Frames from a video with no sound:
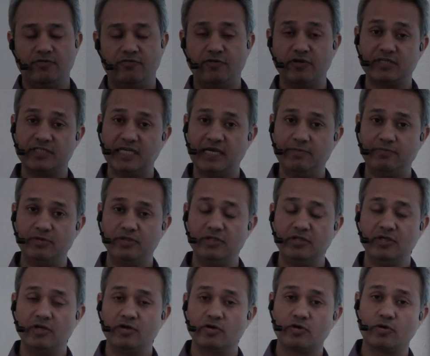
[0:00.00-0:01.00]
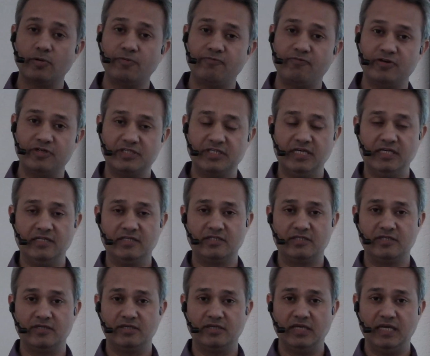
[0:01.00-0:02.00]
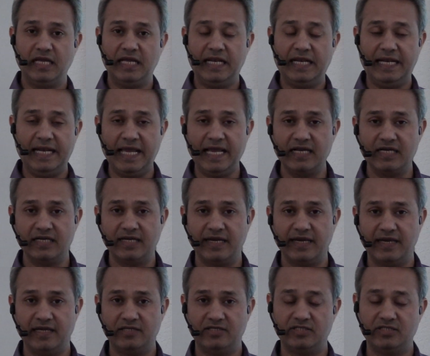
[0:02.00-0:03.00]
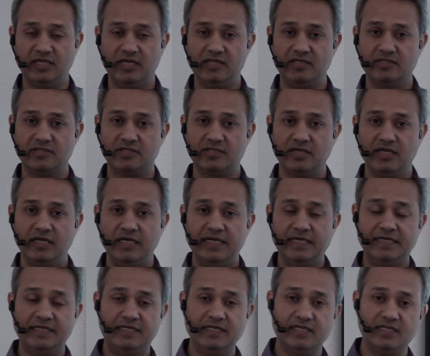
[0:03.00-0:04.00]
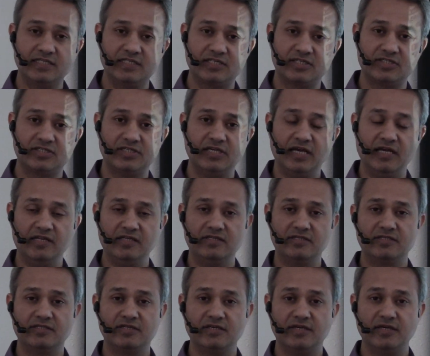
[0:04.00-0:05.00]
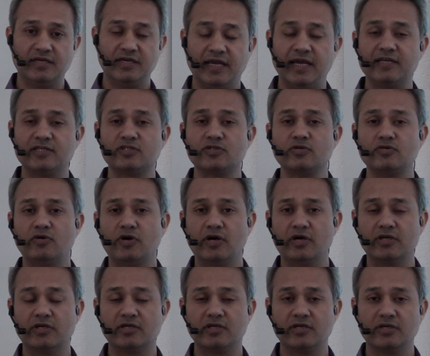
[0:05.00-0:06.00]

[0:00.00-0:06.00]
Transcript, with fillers: For example, Kupffer cells, Langerhans cells, dust cells, and so on.